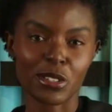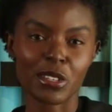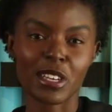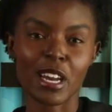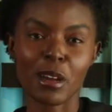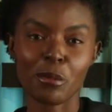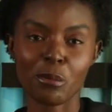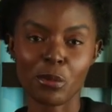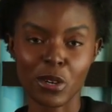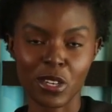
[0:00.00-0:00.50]

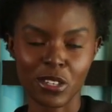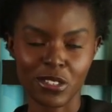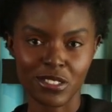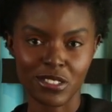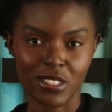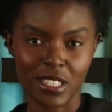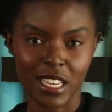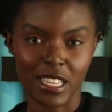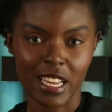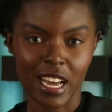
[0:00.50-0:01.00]

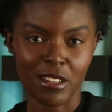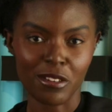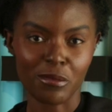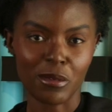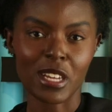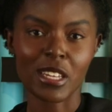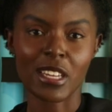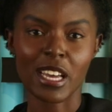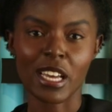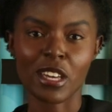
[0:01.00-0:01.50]
templates, and
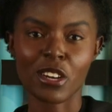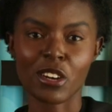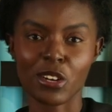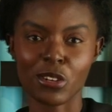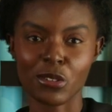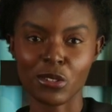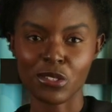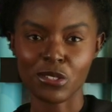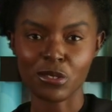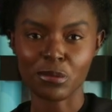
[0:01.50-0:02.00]

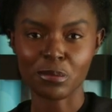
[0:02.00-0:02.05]
expectations.